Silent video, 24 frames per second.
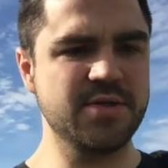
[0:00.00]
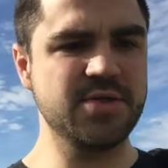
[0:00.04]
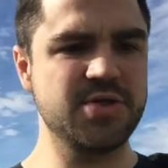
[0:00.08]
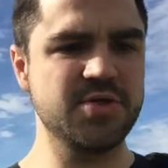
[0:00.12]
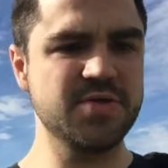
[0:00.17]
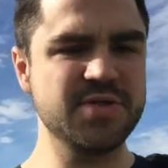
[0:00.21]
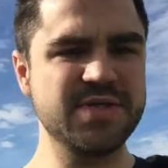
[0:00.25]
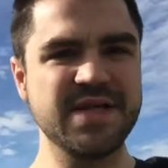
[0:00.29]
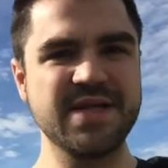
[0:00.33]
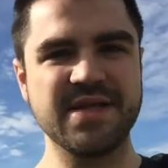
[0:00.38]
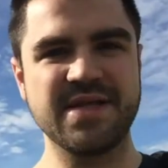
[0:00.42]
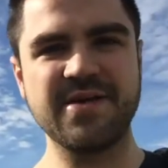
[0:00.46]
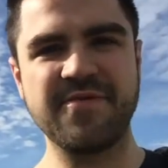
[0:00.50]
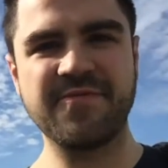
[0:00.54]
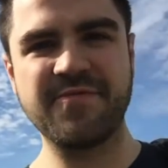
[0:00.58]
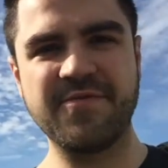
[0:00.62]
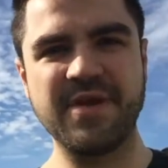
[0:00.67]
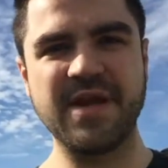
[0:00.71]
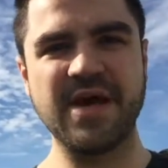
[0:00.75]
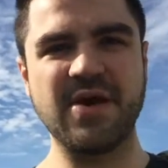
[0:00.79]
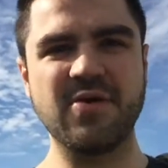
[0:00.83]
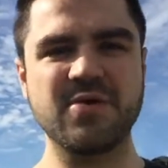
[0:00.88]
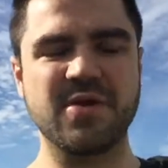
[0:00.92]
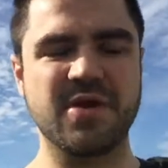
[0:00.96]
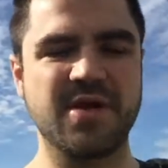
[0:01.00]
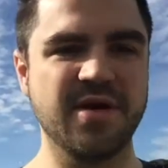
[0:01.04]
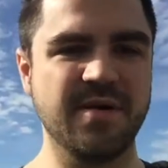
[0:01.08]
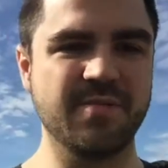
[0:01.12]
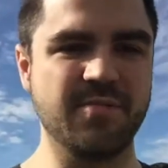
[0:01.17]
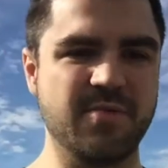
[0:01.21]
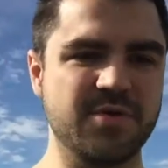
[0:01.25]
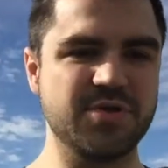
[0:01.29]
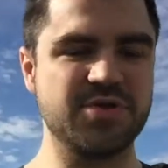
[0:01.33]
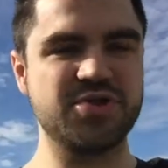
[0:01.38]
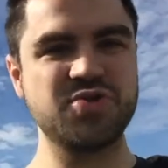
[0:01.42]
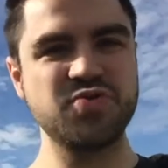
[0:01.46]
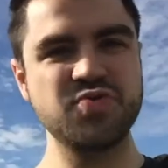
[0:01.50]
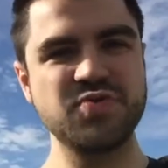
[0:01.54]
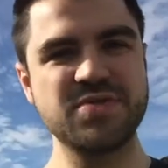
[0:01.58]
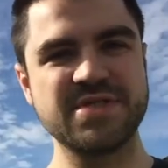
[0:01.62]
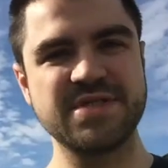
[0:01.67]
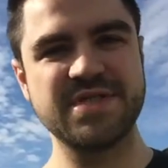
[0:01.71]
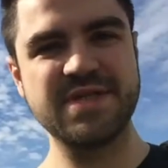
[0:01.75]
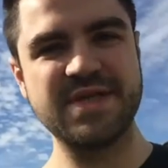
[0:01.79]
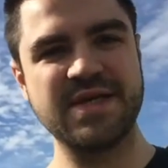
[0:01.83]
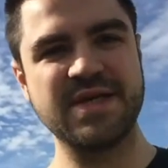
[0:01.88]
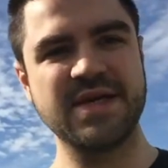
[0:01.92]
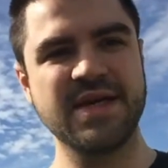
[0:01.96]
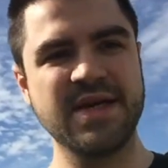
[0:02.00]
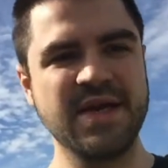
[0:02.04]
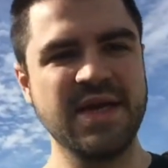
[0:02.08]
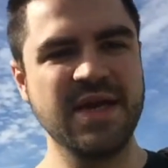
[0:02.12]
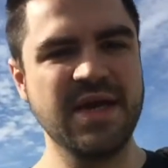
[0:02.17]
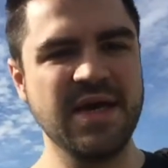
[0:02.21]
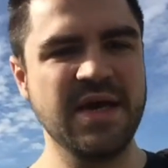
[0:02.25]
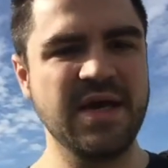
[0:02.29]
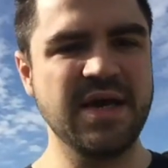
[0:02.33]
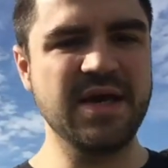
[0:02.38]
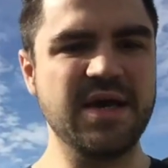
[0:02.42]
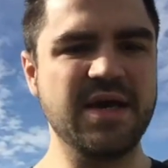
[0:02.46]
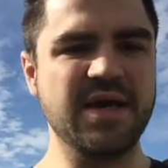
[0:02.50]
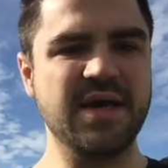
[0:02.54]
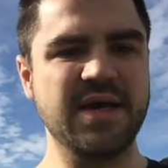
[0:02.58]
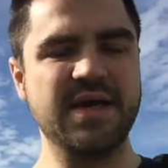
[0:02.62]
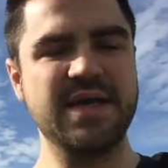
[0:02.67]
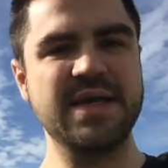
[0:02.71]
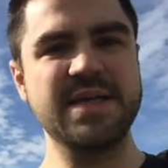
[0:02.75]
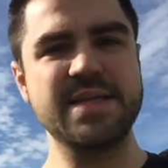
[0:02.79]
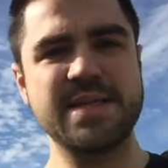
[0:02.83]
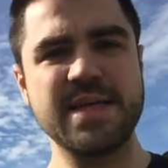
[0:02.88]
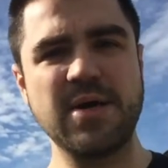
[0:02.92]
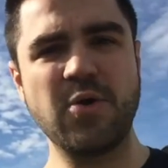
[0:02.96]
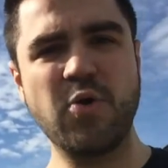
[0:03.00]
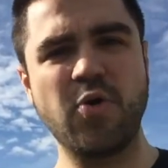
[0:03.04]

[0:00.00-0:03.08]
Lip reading: choosing a different outcome, or choosing his